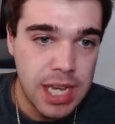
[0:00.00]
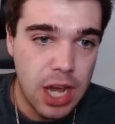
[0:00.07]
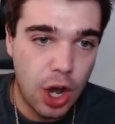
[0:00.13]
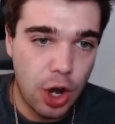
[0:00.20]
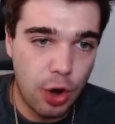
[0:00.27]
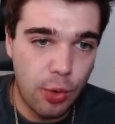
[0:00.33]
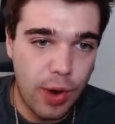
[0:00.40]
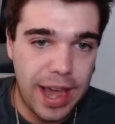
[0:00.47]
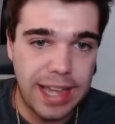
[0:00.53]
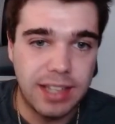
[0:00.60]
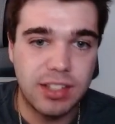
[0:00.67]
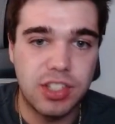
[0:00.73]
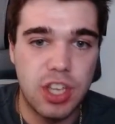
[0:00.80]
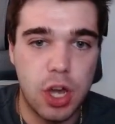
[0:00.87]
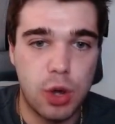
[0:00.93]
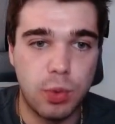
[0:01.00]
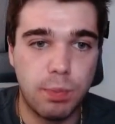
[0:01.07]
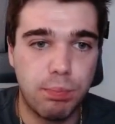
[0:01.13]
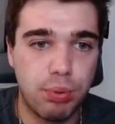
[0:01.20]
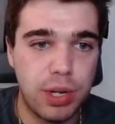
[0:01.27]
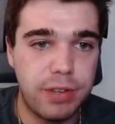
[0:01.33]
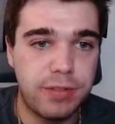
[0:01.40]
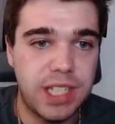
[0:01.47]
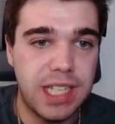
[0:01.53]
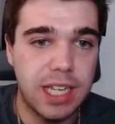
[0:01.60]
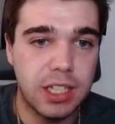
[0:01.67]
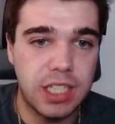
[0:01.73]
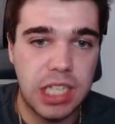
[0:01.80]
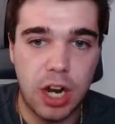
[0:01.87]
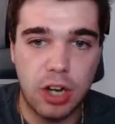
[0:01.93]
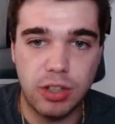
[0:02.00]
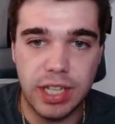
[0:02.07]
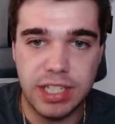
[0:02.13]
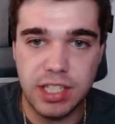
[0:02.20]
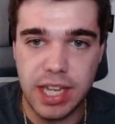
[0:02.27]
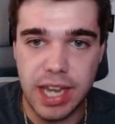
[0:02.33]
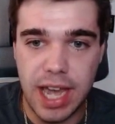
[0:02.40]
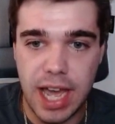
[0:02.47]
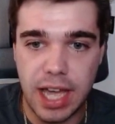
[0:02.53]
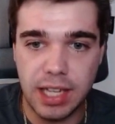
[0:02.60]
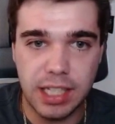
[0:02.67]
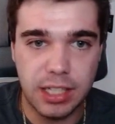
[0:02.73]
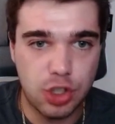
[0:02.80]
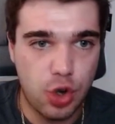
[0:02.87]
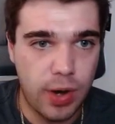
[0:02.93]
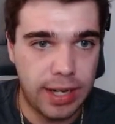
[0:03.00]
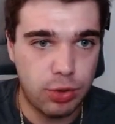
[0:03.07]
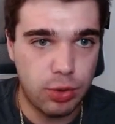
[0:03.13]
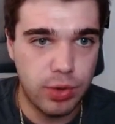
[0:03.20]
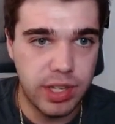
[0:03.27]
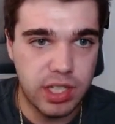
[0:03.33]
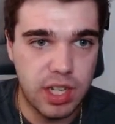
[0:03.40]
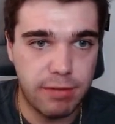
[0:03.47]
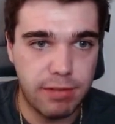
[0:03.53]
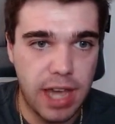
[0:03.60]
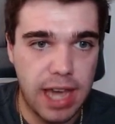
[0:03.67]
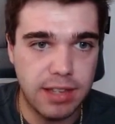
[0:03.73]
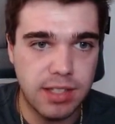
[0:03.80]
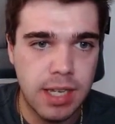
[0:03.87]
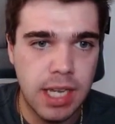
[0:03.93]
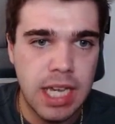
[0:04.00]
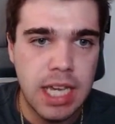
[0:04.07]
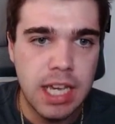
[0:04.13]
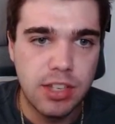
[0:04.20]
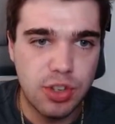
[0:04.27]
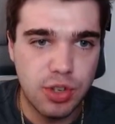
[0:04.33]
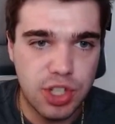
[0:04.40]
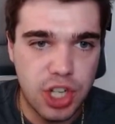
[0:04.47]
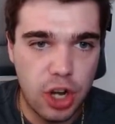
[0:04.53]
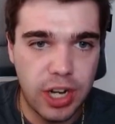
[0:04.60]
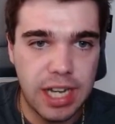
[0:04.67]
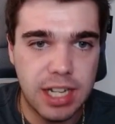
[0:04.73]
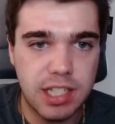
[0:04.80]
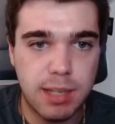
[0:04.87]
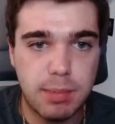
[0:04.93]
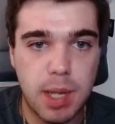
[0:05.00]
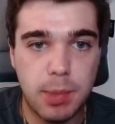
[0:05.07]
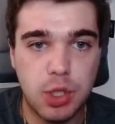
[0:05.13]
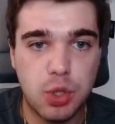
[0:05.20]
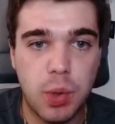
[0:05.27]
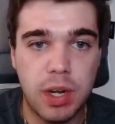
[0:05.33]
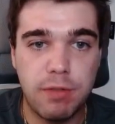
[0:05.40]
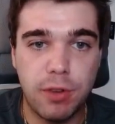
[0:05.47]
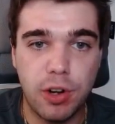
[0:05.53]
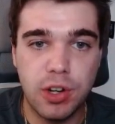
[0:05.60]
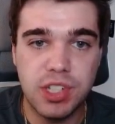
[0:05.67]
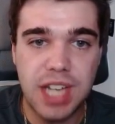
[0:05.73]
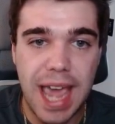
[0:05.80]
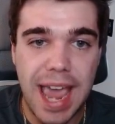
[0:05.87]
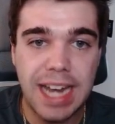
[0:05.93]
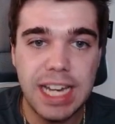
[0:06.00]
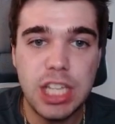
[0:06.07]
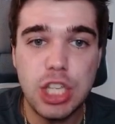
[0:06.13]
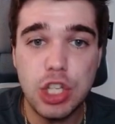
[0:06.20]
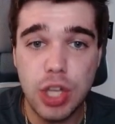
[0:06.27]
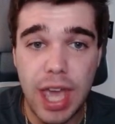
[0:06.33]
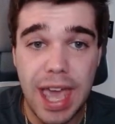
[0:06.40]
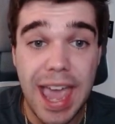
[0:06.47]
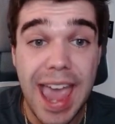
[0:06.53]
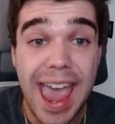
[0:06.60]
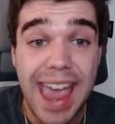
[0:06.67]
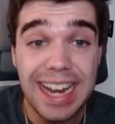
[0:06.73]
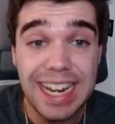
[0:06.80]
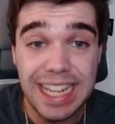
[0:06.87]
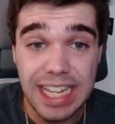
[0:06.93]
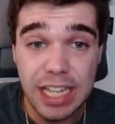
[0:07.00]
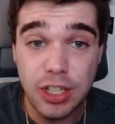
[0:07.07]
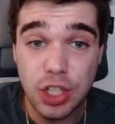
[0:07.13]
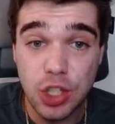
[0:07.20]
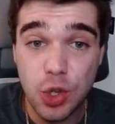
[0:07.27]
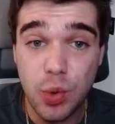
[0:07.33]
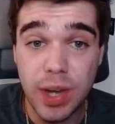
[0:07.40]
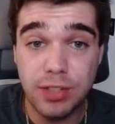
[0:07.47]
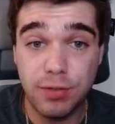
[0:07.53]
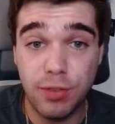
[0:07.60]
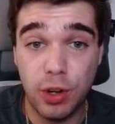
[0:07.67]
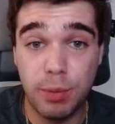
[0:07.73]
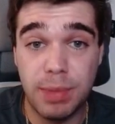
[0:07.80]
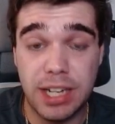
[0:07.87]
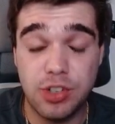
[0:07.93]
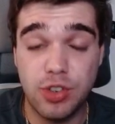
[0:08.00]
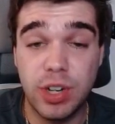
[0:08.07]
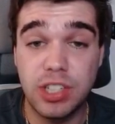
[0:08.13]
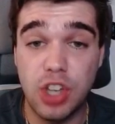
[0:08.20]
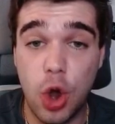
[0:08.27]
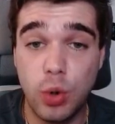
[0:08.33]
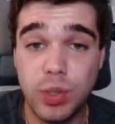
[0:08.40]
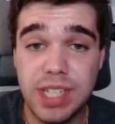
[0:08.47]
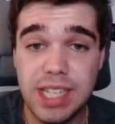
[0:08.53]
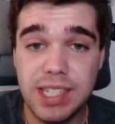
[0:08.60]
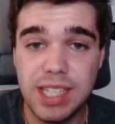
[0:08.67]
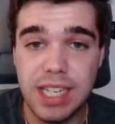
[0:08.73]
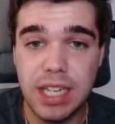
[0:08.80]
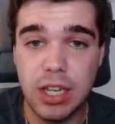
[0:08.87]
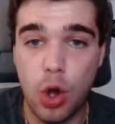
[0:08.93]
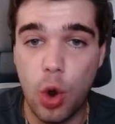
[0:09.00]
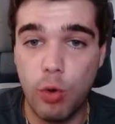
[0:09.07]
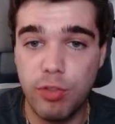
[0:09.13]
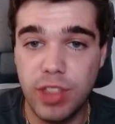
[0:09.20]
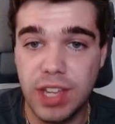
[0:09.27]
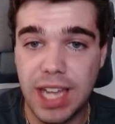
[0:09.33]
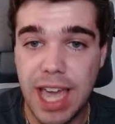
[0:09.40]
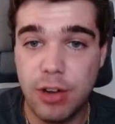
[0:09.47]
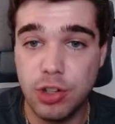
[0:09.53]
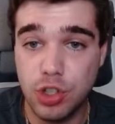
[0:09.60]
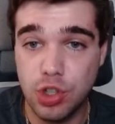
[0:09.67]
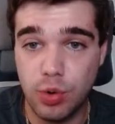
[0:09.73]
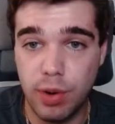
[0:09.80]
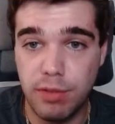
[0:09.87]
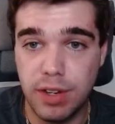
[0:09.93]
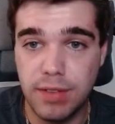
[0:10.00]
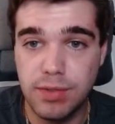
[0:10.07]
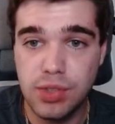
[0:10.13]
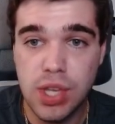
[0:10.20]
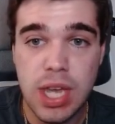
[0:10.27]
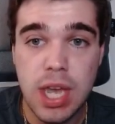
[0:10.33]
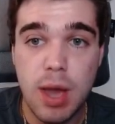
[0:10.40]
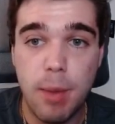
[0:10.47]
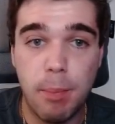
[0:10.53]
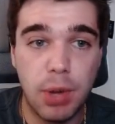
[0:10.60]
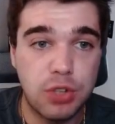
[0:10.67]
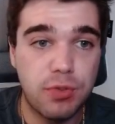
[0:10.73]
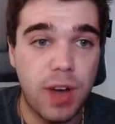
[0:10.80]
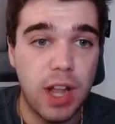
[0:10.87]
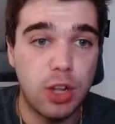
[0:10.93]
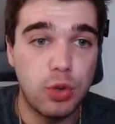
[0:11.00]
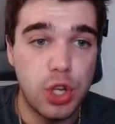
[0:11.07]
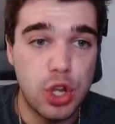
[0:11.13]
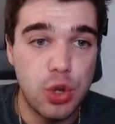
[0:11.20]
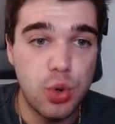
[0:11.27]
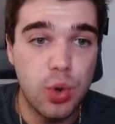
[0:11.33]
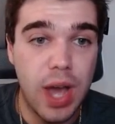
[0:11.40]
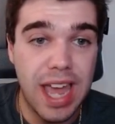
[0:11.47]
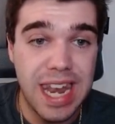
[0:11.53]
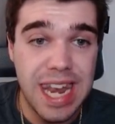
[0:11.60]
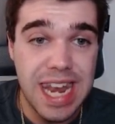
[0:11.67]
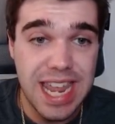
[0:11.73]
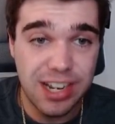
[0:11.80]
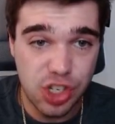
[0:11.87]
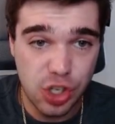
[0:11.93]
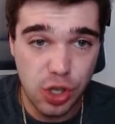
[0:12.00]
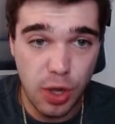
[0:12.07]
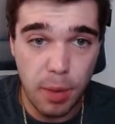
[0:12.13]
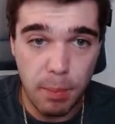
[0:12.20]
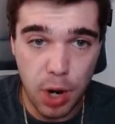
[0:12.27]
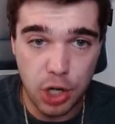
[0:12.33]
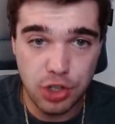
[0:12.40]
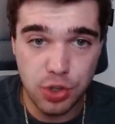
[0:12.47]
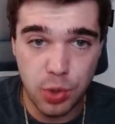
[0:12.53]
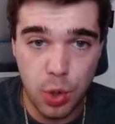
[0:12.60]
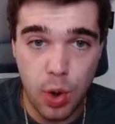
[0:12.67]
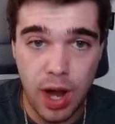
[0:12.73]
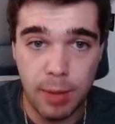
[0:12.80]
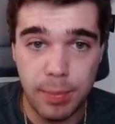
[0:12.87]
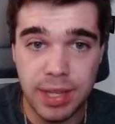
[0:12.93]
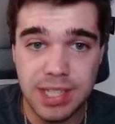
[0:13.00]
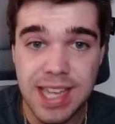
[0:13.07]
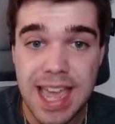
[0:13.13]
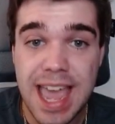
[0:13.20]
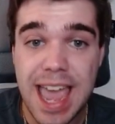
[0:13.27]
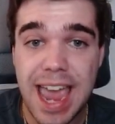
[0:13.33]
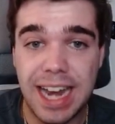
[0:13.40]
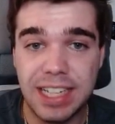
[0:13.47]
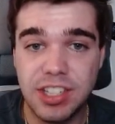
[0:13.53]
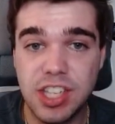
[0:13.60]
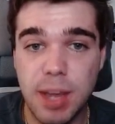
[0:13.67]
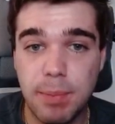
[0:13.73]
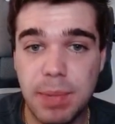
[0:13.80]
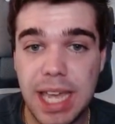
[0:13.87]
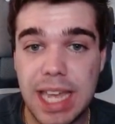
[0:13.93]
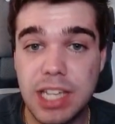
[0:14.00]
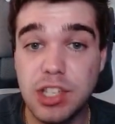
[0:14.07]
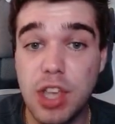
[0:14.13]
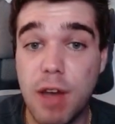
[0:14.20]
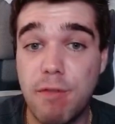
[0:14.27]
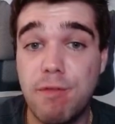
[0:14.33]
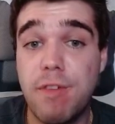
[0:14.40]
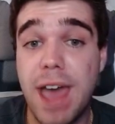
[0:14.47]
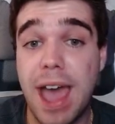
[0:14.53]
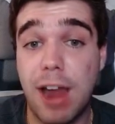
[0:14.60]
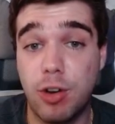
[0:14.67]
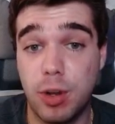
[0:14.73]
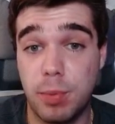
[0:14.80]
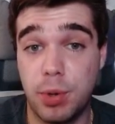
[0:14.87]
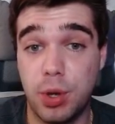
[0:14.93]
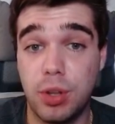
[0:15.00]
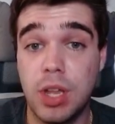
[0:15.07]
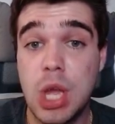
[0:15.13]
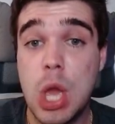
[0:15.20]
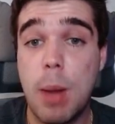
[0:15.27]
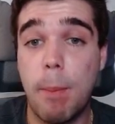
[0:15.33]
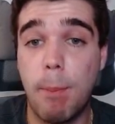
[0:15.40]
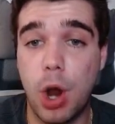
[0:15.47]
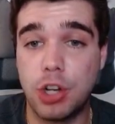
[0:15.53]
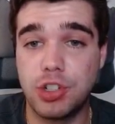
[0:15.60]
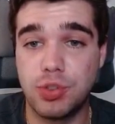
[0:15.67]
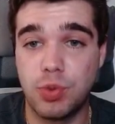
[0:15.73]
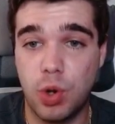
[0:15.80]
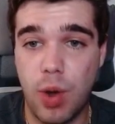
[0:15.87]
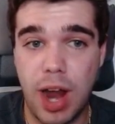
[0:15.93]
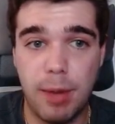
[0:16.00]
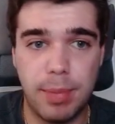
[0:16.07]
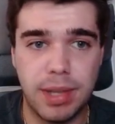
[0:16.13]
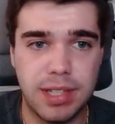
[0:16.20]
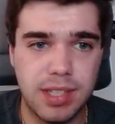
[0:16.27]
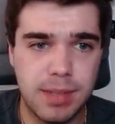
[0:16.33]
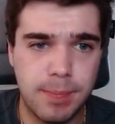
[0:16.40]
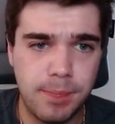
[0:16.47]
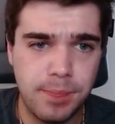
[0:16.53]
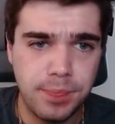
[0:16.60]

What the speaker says: All right, so brief TLDR. Let's crank through this stuff, guys. So starting on September 21st, any U.S. firm that trades OTC, over-the-counter derivatives, must follow new initial margin requirements and in some case variable margin requirements.